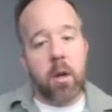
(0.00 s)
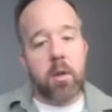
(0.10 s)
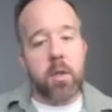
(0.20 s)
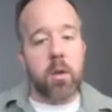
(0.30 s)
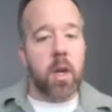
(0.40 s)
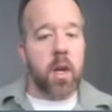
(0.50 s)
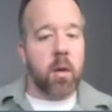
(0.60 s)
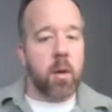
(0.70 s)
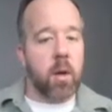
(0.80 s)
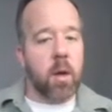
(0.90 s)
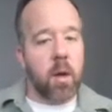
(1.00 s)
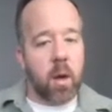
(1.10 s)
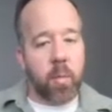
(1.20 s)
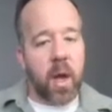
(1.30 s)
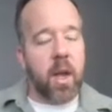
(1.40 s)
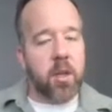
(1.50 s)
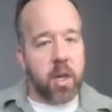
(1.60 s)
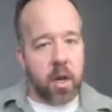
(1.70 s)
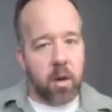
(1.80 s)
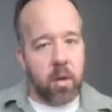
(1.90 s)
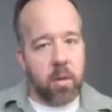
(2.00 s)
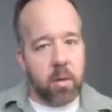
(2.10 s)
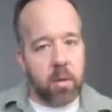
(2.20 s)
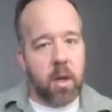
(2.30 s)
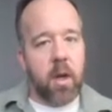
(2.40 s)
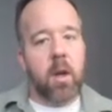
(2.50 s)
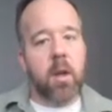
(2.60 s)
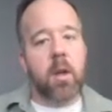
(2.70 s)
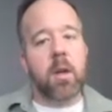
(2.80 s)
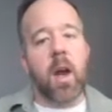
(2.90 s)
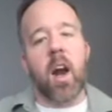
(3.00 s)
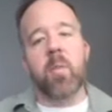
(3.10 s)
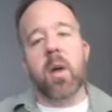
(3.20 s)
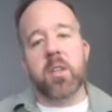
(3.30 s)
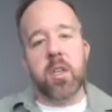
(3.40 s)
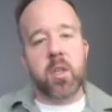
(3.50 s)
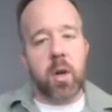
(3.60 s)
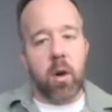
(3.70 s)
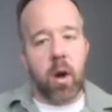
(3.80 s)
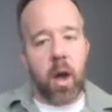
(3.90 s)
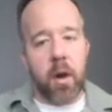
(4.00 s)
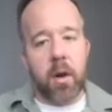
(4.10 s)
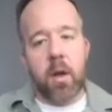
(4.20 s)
So you get a pain signal carried by the sensory neuron,